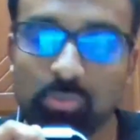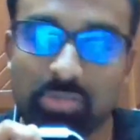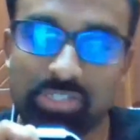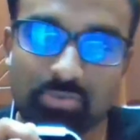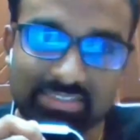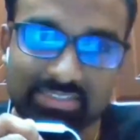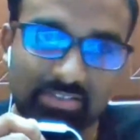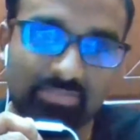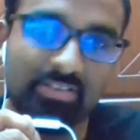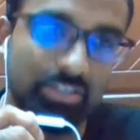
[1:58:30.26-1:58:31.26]
much
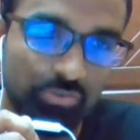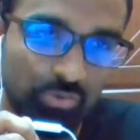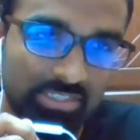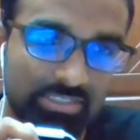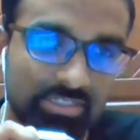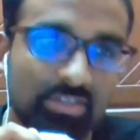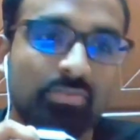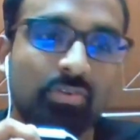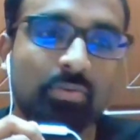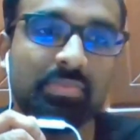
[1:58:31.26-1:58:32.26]
from Miss Visha.
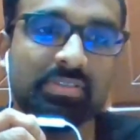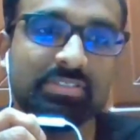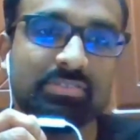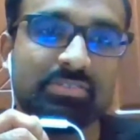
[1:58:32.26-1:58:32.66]
Thank you so